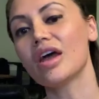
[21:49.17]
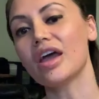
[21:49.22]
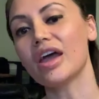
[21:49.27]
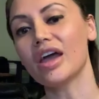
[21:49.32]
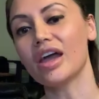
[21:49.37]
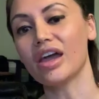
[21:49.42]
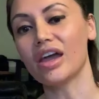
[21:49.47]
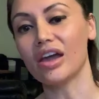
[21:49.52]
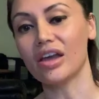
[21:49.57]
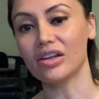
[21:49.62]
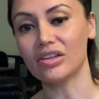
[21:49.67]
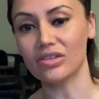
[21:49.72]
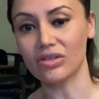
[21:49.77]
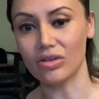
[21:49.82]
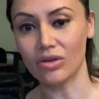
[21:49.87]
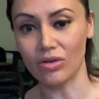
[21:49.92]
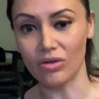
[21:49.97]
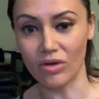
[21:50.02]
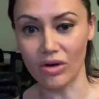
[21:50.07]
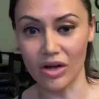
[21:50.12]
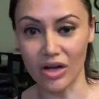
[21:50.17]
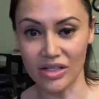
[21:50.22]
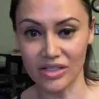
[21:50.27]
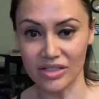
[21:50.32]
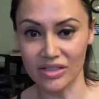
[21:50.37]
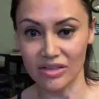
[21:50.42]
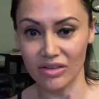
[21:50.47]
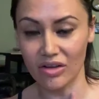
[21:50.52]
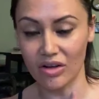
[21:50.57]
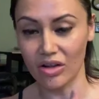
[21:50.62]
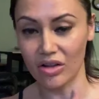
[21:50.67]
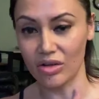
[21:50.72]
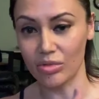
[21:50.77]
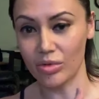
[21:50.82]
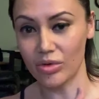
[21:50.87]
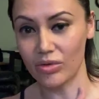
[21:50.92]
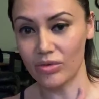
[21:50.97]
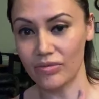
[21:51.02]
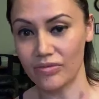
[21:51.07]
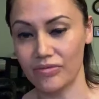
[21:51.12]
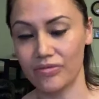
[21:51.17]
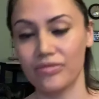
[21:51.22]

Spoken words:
And across the collarbone.